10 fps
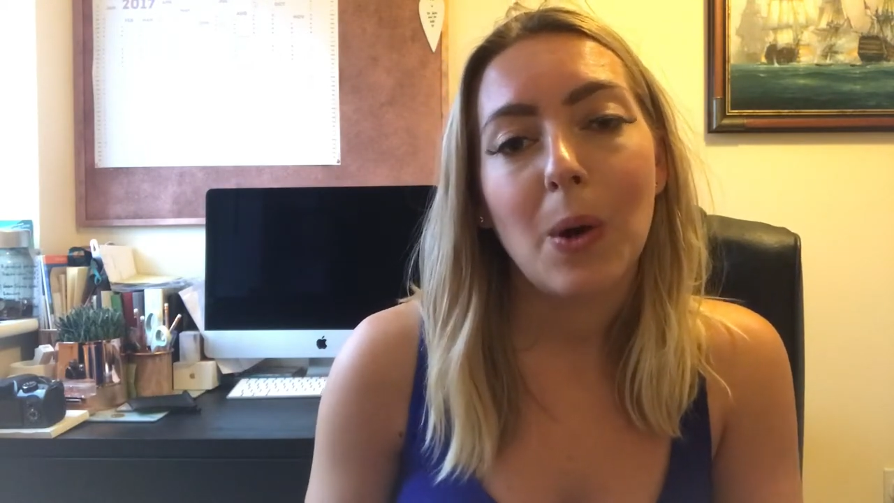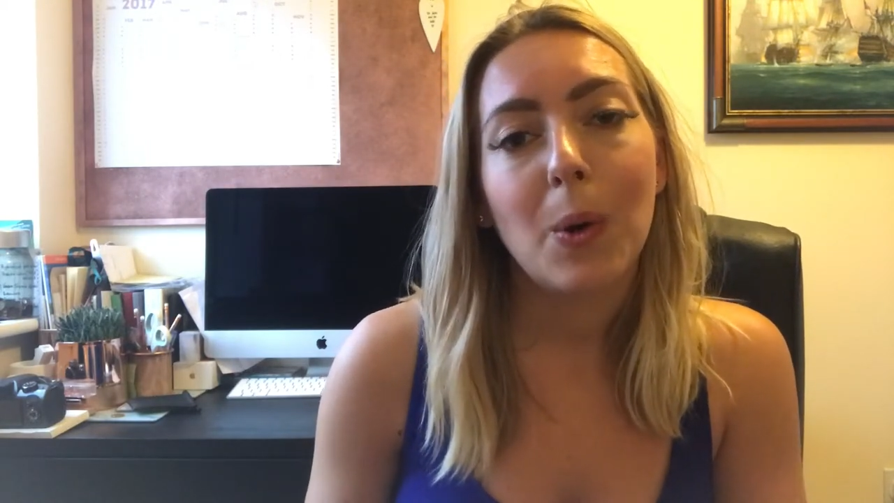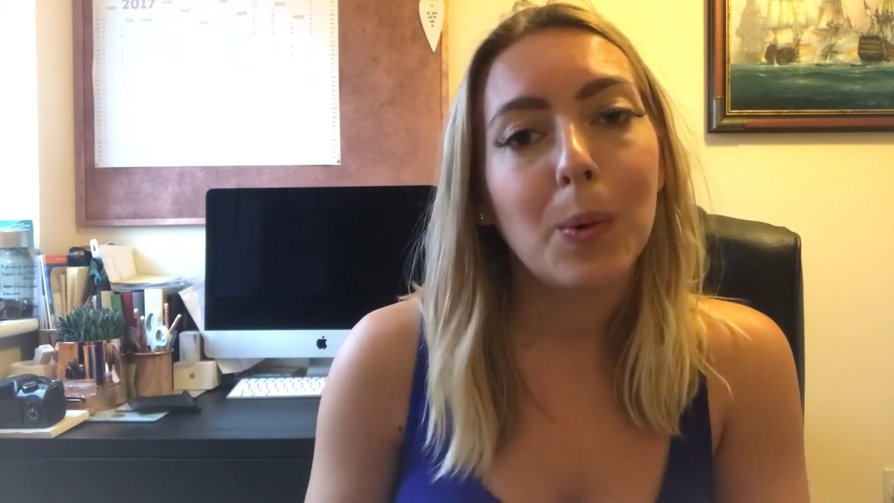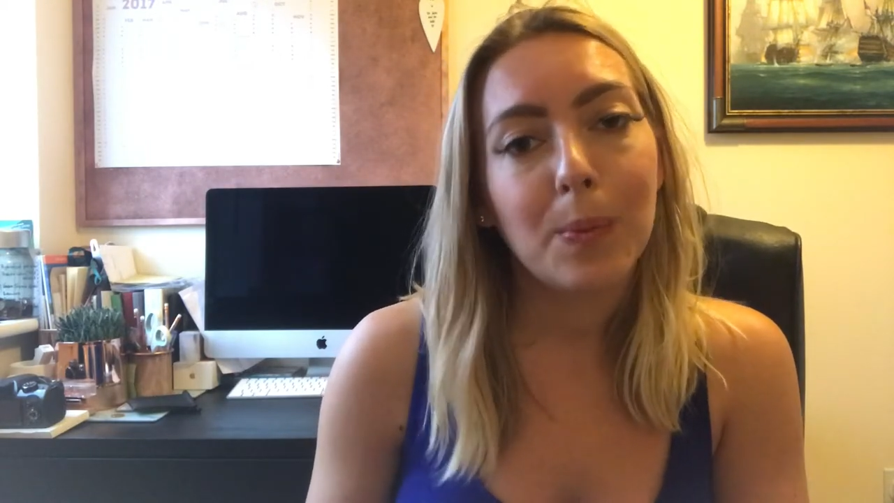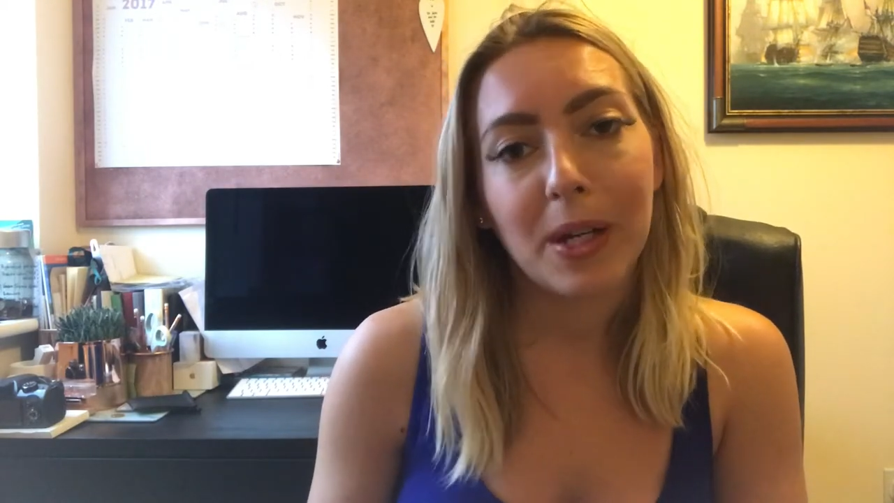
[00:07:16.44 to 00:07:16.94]

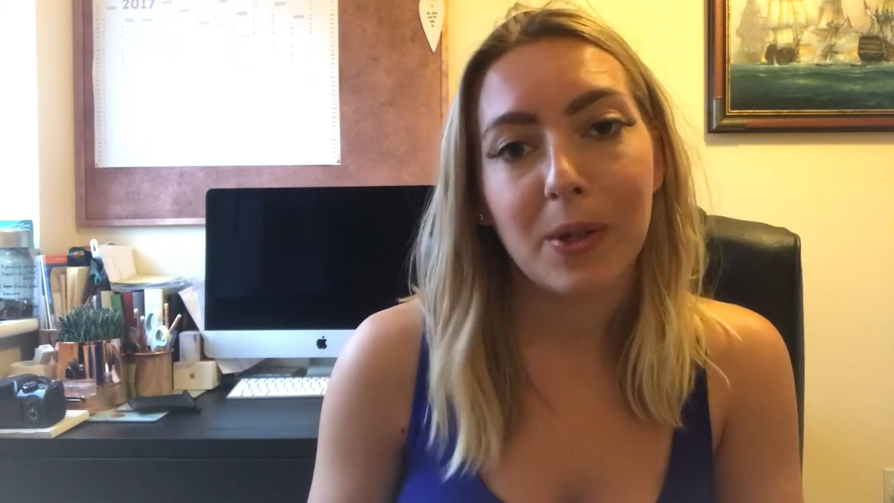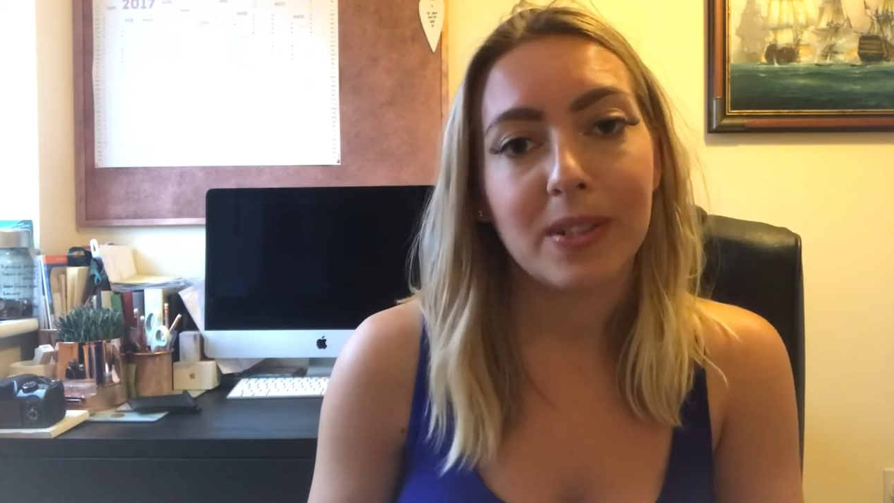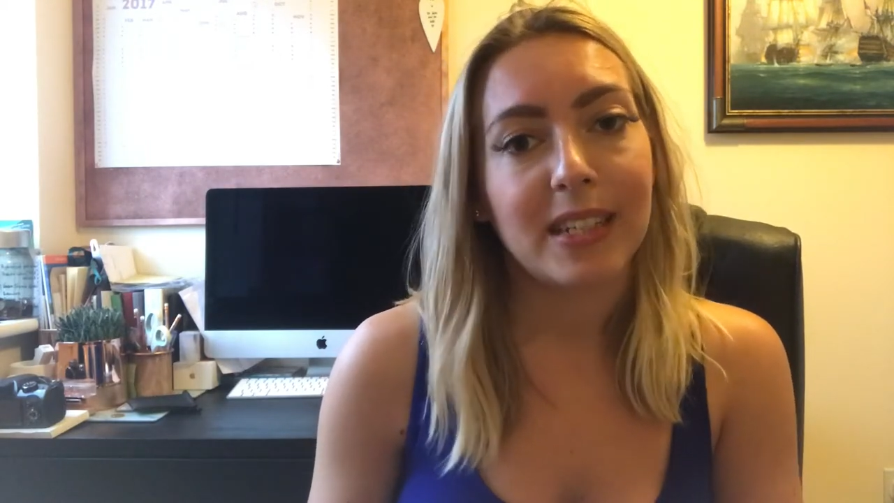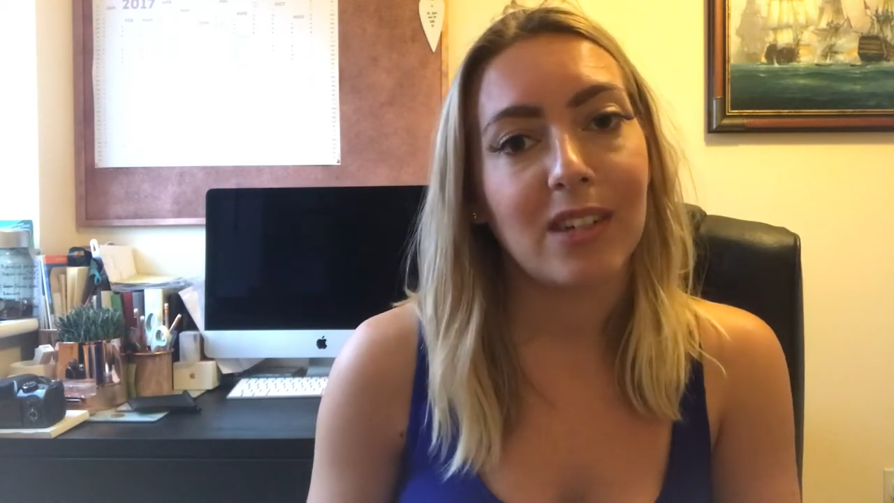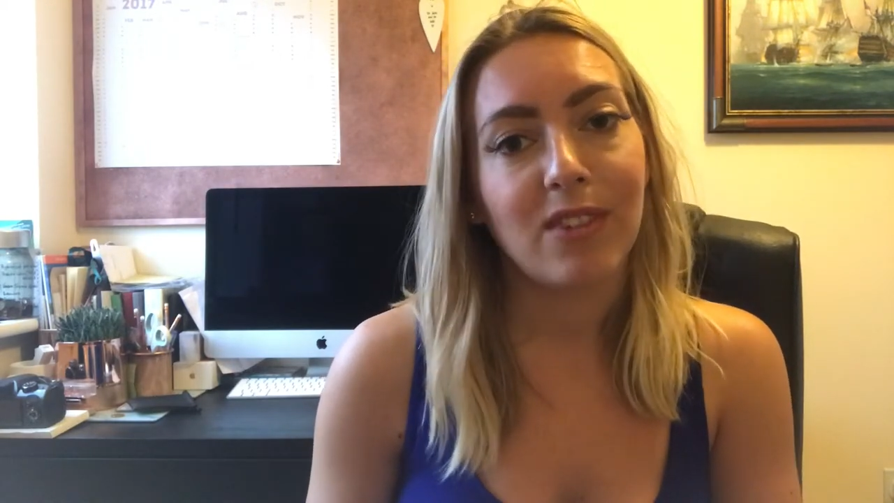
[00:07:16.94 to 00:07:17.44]
all my
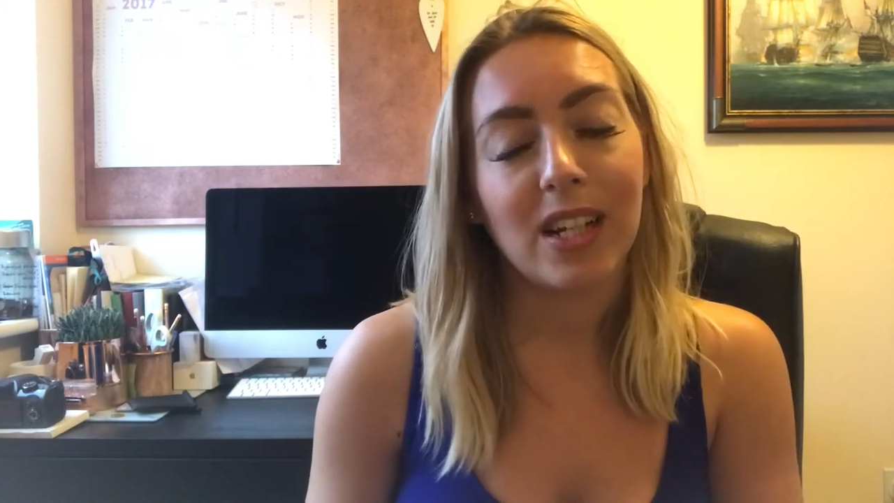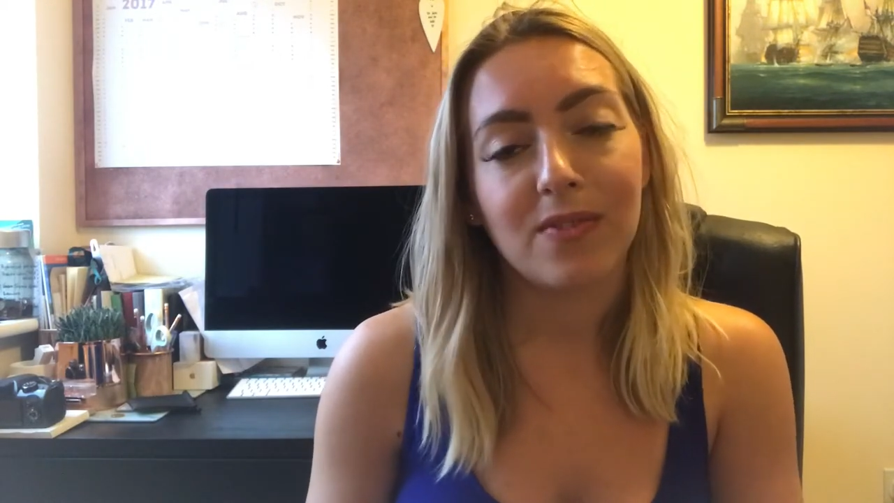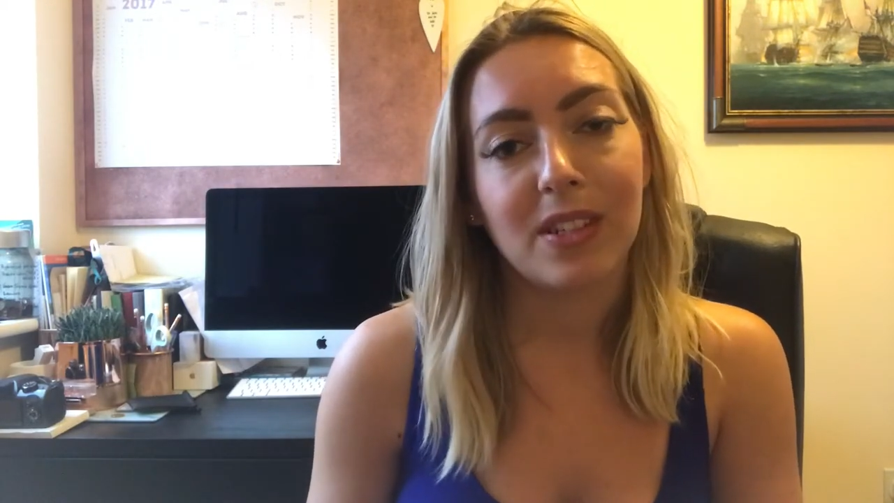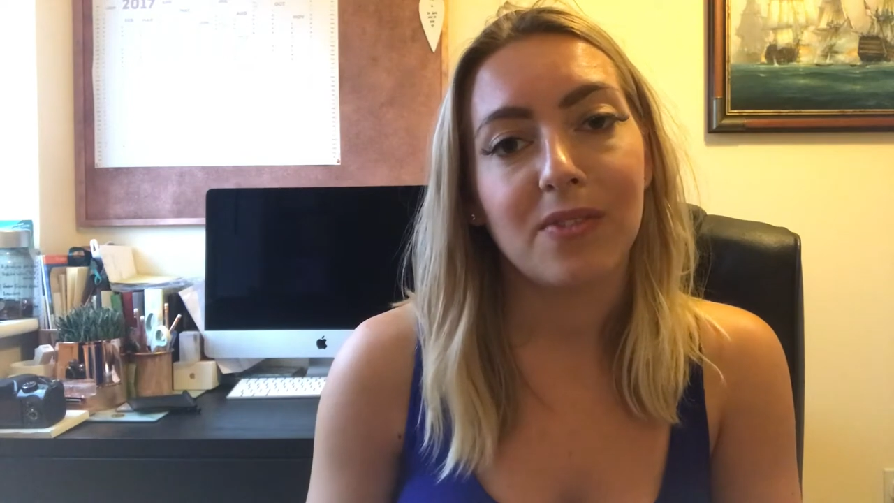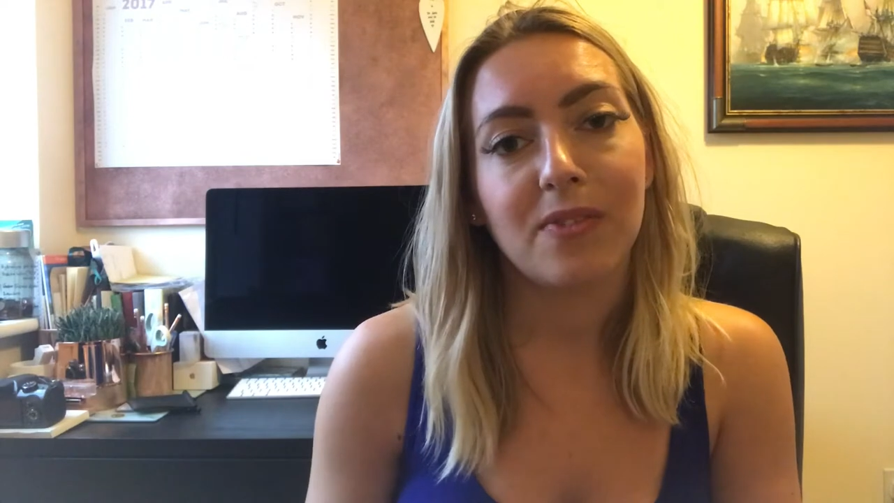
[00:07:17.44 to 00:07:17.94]
content
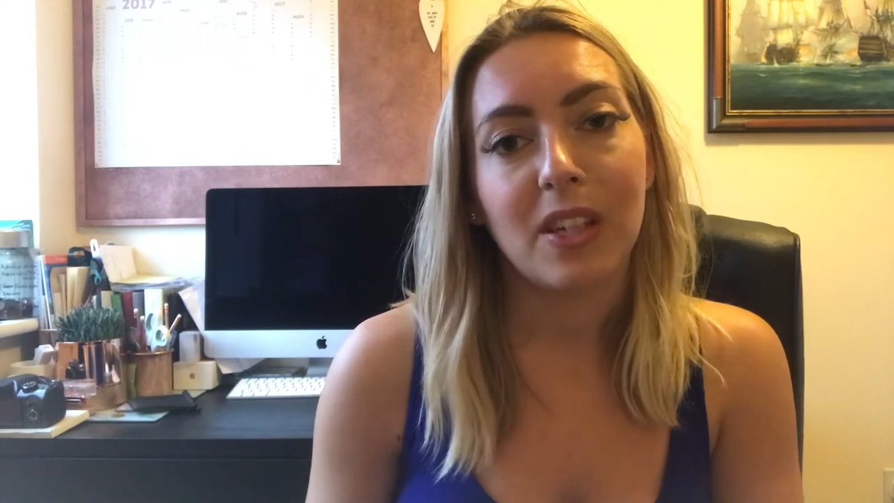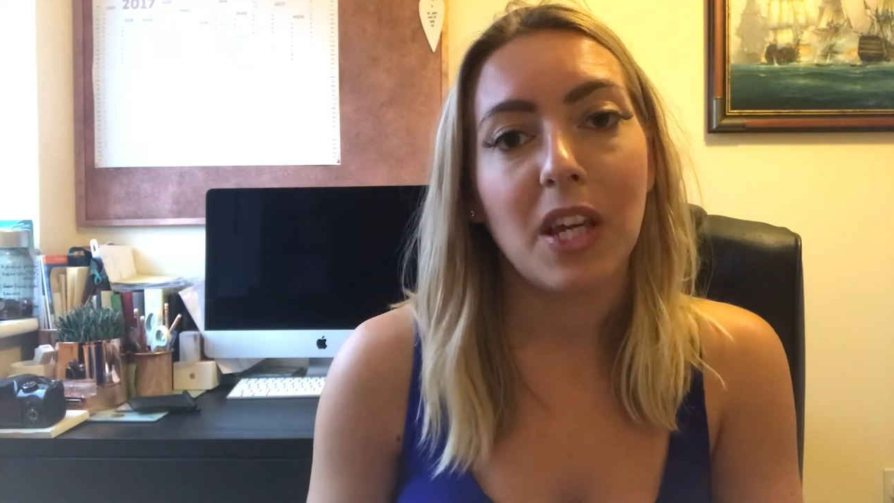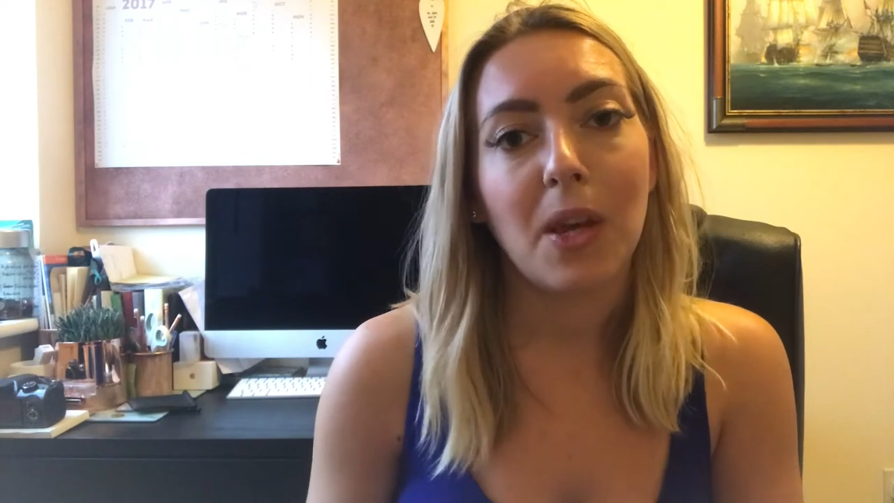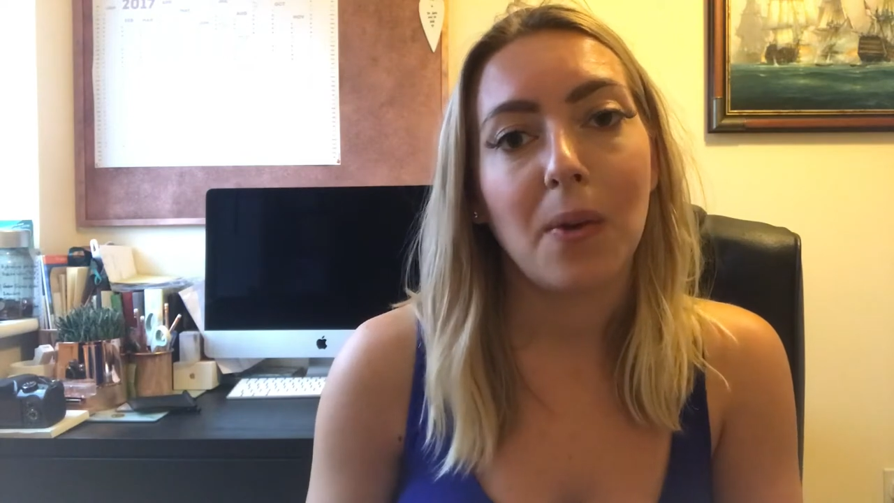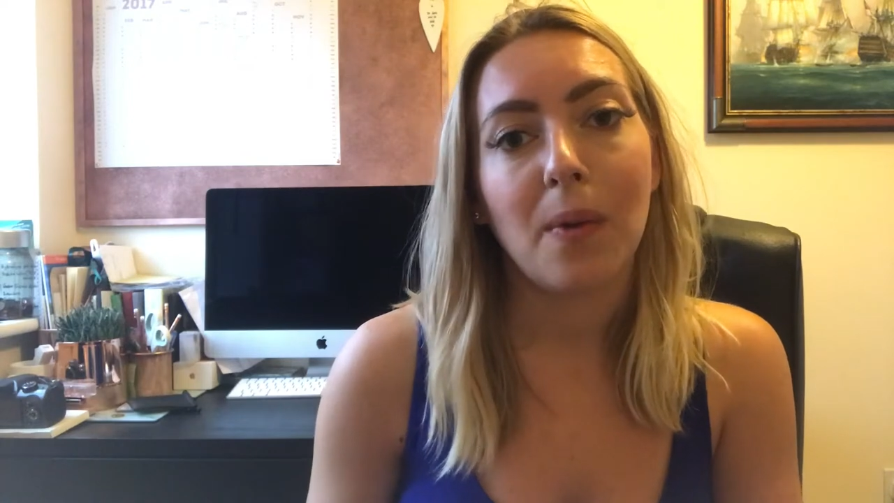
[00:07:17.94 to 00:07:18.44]
relevant for
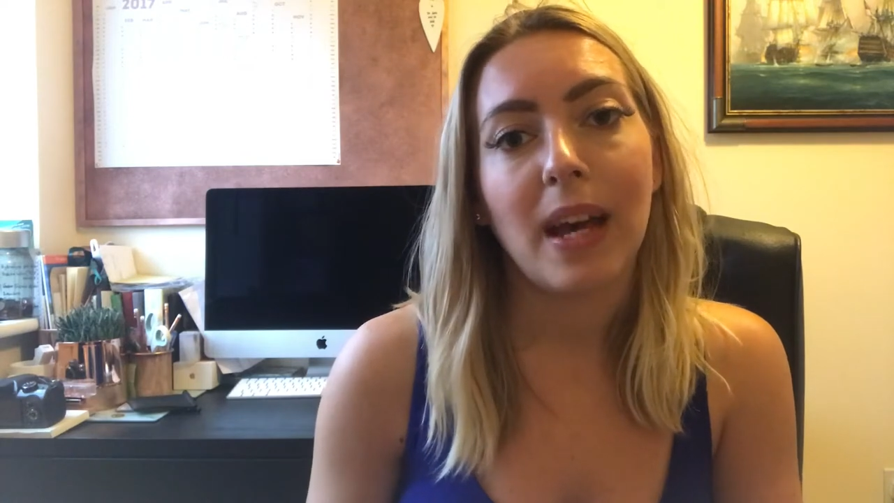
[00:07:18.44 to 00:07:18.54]
you